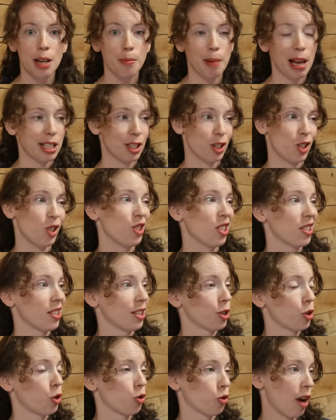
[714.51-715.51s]
Massachusetts
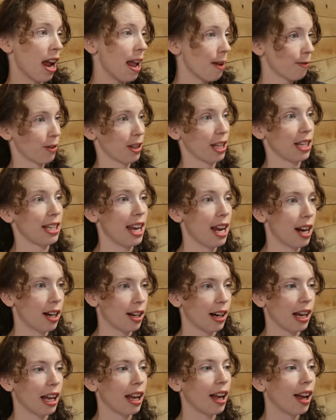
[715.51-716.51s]
is great for the
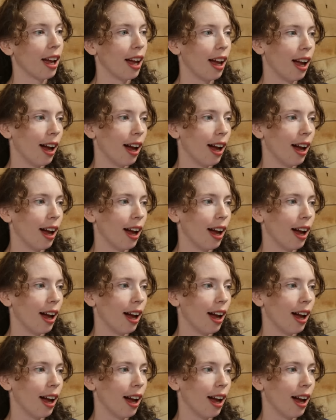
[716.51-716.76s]
dairy,